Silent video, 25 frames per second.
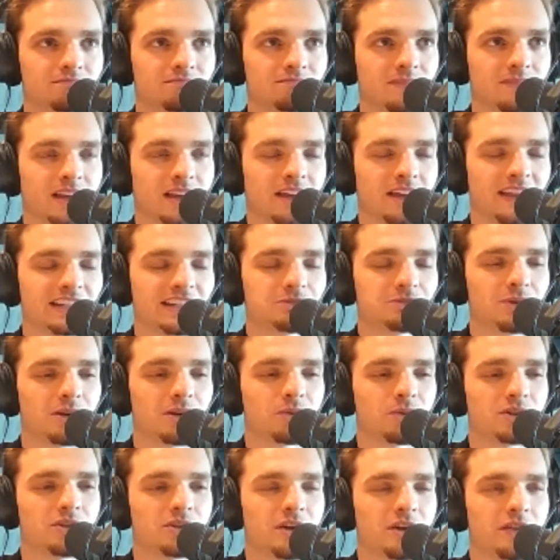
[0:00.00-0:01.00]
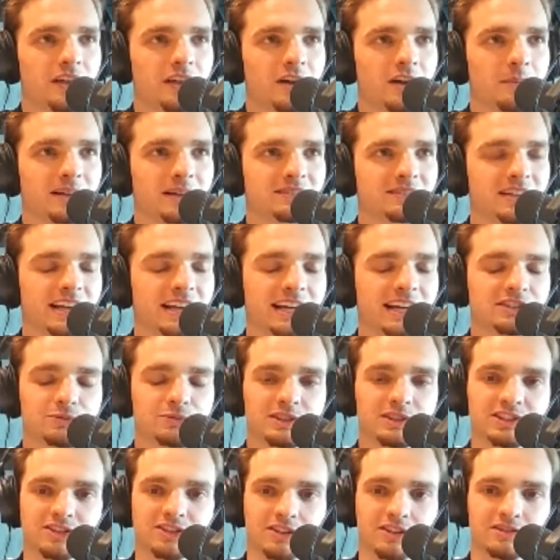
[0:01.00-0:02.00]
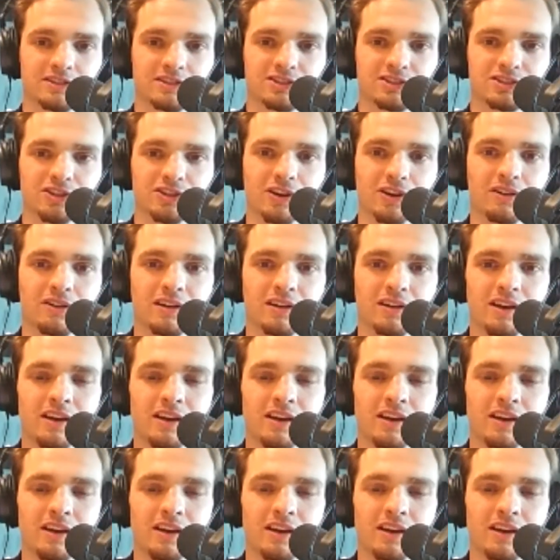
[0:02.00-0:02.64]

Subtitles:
And that's what I want you to think about today as we start the show.